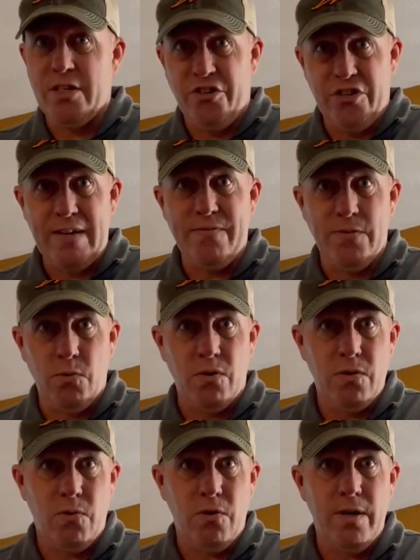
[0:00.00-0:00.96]
to Jeff
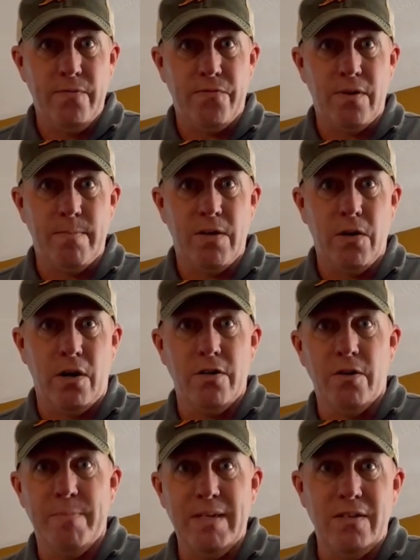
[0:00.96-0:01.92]
Norgard from
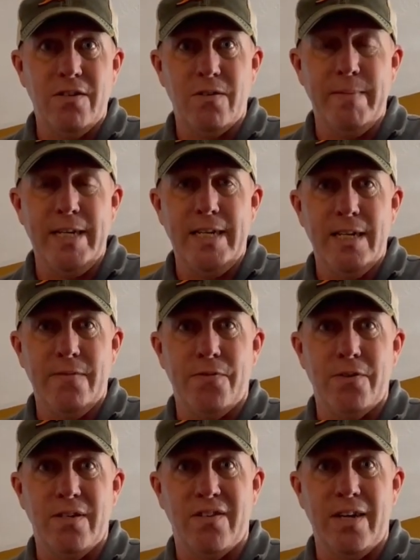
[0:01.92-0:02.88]
Gardner Business Media
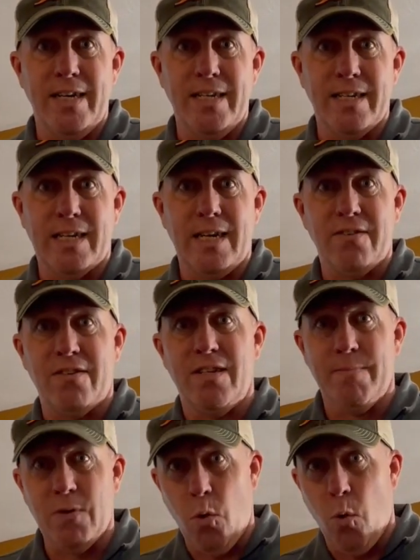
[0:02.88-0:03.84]
for designing the
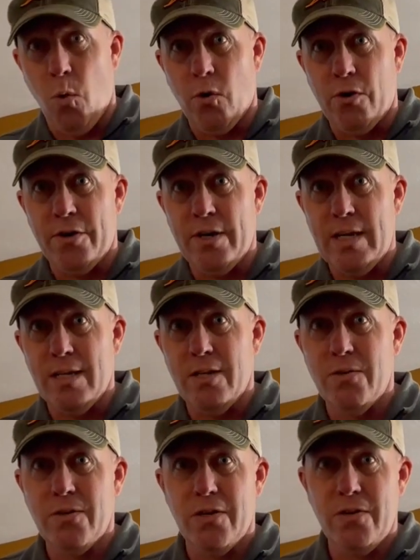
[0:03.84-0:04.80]
custom corn
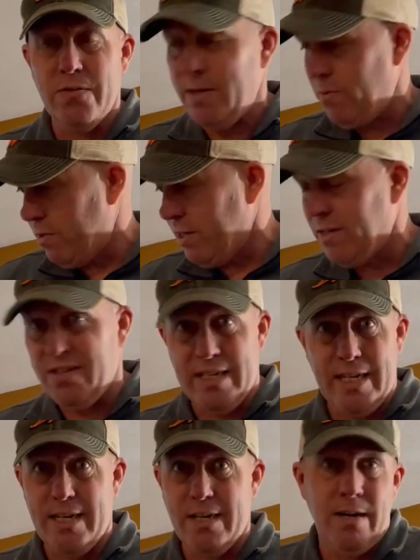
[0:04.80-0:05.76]
logo that we're going to
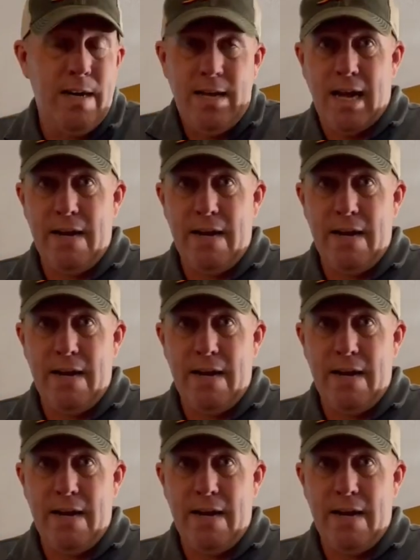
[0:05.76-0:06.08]
see here.